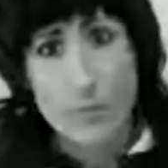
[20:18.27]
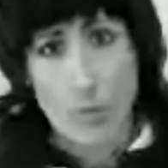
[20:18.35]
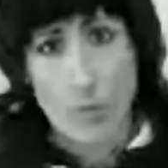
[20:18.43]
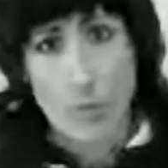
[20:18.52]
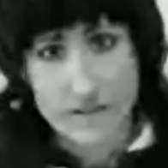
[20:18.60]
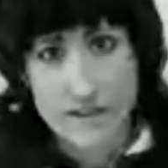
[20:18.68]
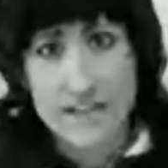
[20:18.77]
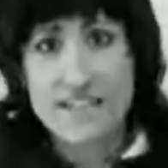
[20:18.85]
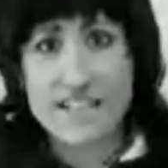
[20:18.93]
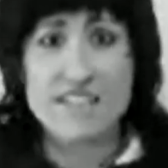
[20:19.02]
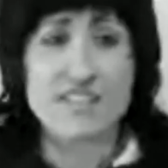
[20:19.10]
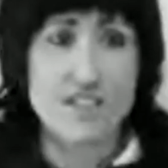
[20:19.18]
point.
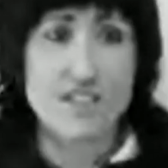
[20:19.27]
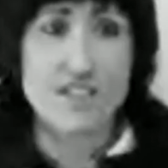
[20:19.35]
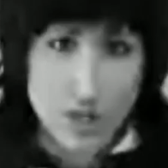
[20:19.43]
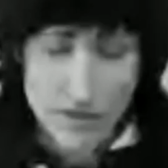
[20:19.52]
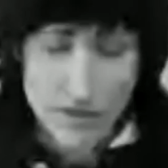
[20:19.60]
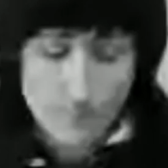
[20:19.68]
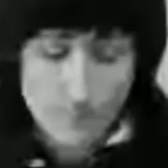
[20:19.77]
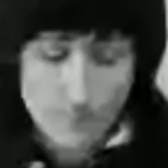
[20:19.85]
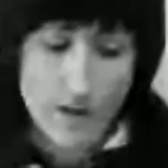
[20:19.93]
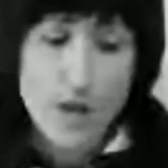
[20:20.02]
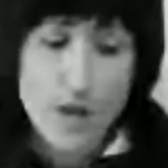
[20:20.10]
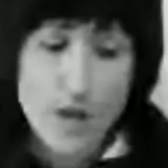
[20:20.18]
This is a turning point
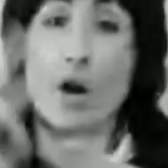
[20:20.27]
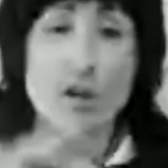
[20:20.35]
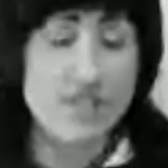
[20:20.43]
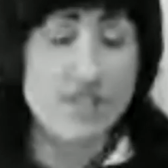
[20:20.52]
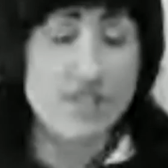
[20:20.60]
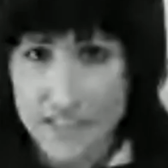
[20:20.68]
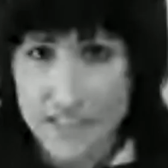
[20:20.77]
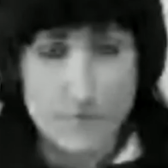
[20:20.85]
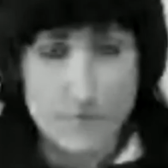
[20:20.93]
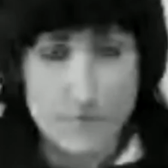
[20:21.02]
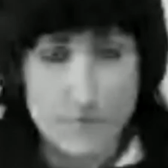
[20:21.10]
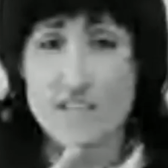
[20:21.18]
personally
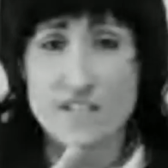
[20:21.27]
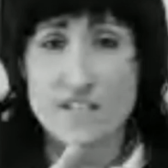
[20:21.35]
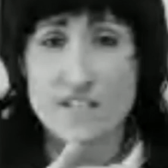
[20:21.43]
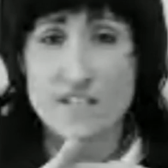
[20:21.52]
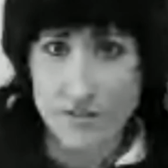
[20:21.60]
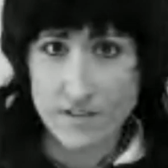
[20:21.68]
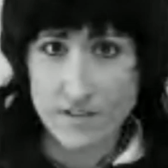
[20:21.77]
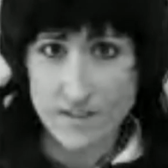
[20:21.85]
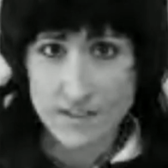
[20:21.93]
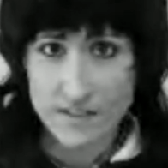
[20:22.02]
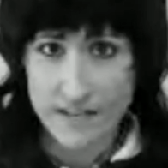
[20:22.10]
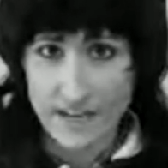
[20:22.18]
for these fighters.
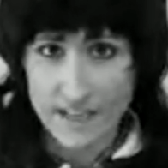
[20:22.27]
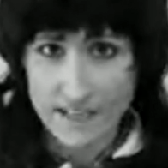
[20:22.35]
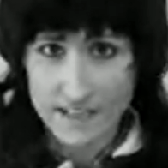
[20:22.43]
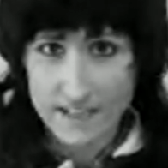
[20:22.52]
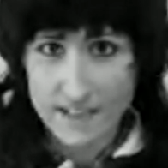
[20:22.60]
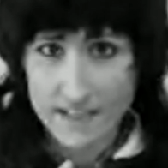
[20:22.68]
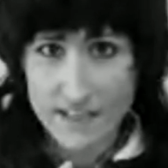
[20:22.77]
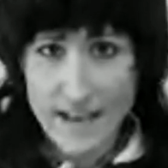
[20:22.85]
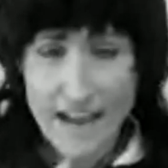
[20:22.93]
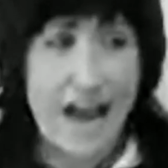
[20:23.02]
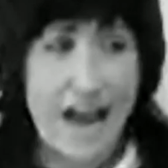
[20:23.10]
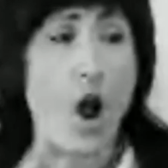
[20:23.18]
Okay,
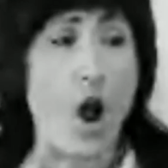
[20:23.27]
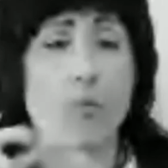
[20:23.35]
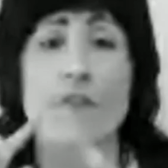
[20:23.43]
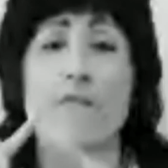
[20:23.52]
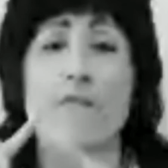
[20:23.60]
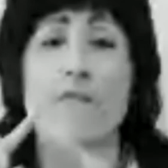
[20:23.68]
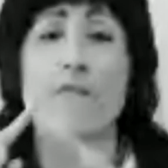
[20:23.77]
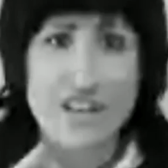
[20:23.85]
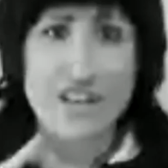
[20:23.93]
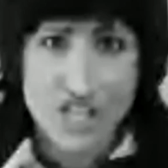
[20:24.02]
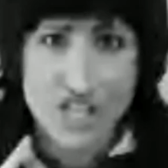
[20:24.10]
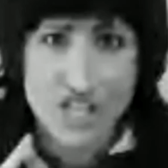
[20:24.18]
how
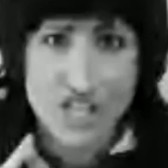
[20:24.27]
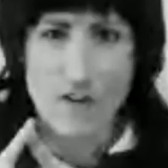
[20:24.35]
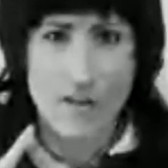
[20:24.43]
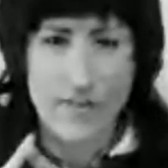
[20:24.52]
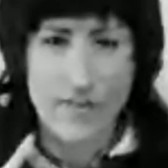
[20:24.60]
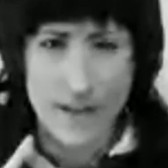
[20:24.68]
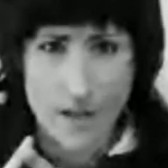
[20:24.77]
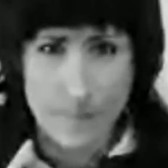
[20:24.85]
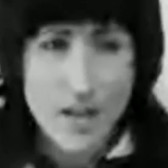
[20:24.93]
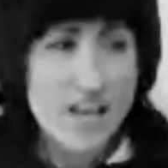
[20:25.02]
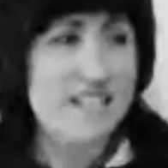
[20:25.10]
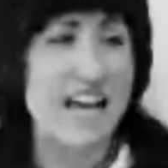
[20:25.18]
refreshing for
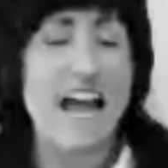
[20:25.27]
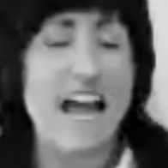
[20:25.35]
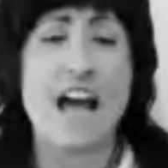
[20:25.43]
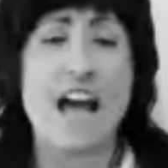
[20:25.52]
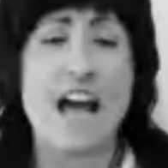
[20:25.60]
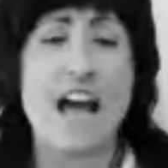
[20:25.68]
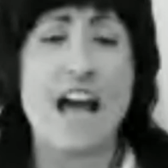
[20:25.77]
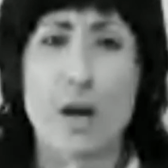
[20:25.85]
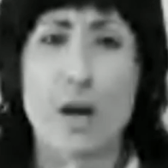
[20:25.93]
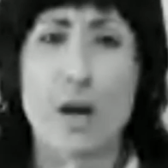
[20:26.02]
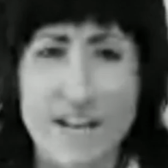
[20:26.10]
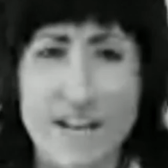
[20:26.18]
them to have an
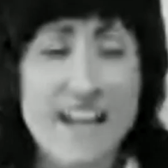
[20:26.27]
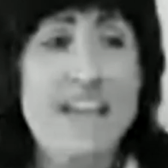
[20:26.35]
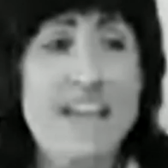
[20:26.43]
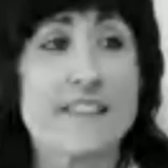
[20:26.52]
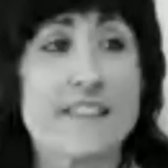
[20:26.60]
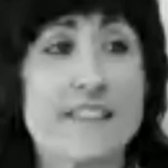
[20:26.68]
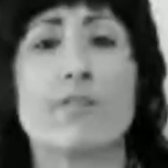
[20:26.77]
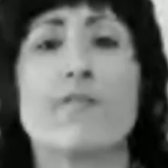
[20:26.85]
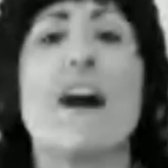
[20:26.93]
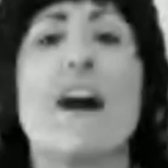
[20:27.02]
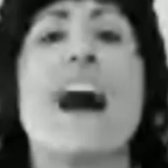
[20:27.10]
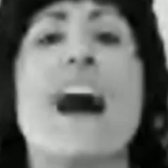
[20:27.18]
opponent that
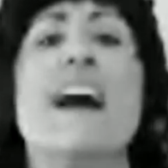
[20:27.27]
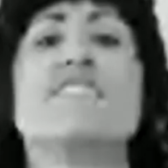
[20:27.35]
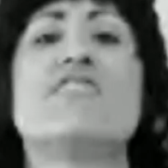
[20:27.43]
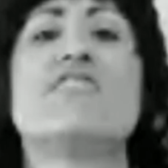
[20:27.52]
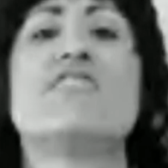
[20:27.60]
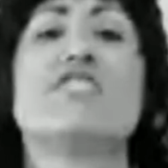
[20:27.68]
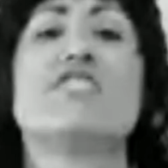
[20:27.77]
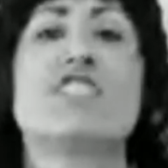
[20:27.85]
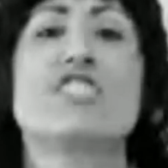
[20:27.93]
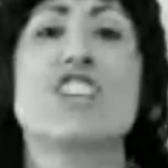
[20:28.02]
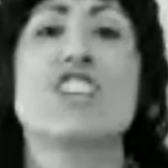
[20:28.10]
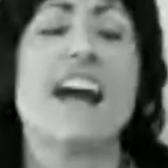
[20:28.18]
provides such a
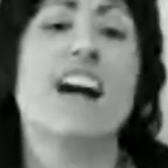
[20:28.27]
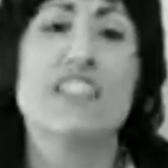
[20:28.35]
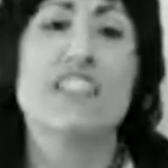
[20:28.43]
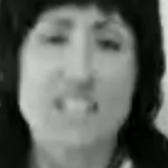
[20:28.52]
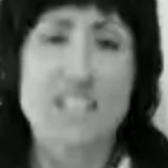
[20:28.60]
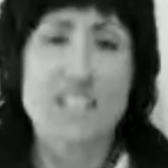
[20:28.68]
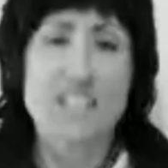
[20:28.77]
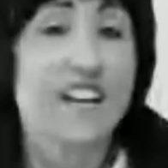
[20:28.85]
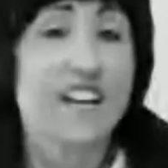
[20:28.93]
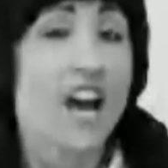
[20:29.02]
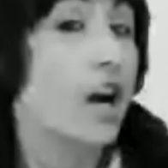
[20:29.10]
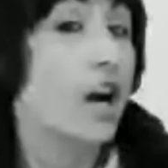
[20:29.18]
challenge. You
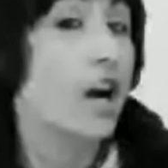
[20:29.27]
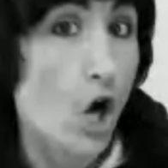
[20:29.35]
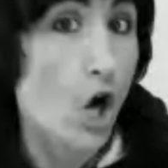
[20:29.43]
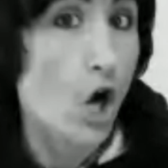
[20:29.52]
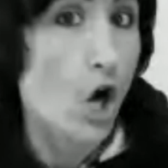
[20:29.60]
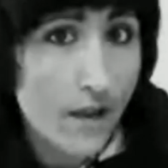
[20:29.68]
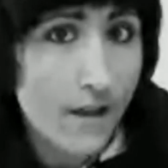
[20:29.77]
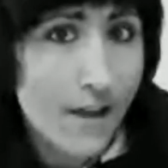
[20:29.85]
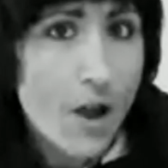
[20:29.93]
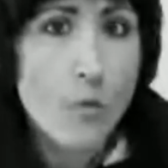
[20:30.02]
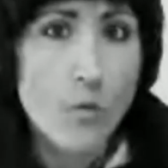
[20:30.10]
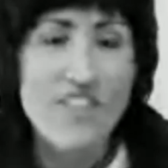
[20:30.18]
cannot grow
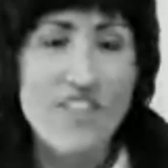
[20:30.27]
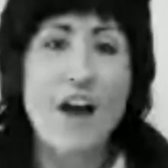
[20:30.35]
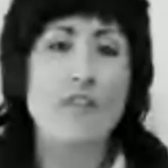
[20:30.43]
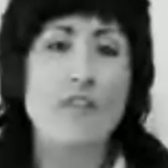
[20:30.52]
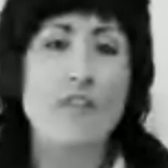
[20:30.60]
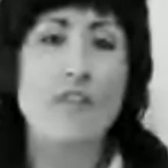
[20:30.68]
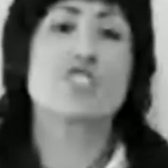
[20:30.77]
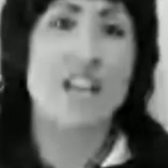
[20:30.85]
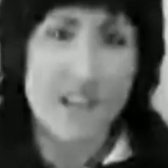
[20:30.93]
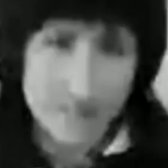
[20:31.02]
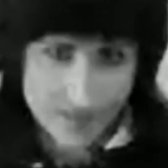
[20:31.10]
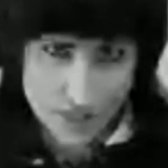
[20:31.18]
without those
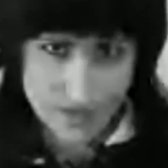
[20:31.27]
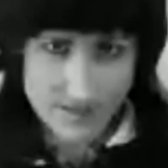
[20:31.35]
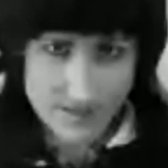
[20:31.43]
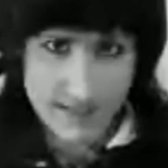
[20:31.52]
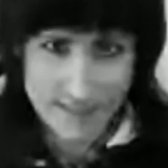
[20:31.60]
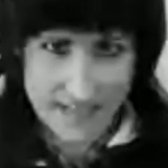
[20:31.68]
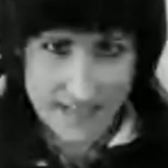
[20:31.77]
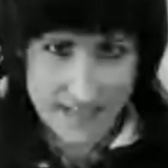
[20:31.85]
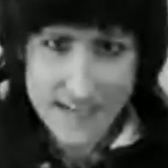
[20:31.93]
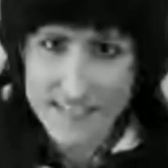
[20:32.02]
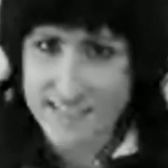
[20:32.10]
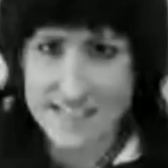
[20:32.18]
challenges. Okay,
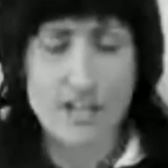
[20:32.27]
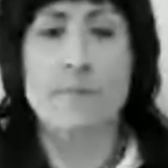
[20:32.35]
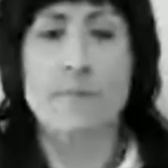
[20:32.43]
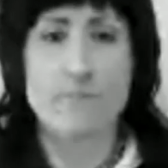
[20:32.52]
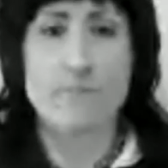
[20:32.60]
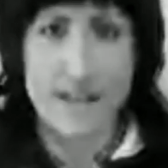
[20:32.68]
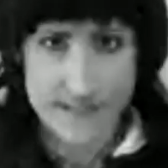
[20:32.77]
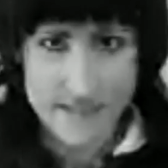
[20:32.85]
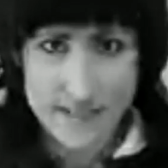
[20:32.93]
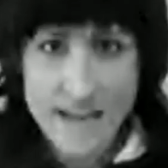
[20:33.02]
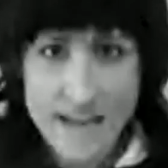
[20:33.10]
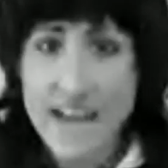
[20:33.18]
and Sara McMann
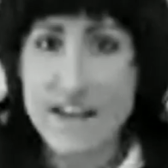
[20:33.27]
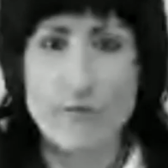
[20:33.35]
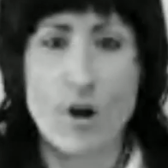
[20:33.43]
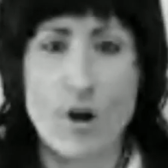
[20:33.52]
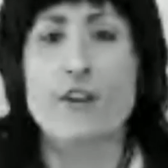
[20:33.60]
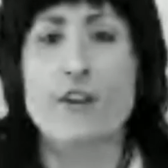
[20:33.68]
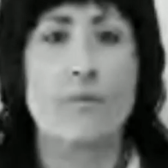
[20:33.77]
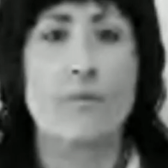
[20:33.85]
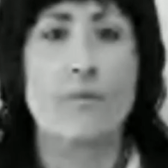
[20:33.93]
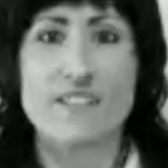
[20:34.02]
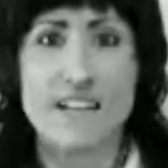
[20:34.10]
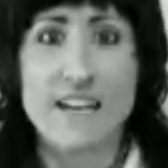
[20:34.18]
and Ronda
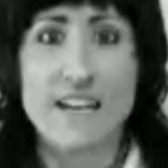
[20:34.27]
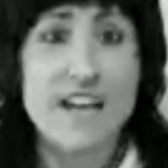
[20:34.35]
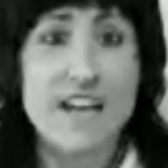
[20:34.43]
Rousey,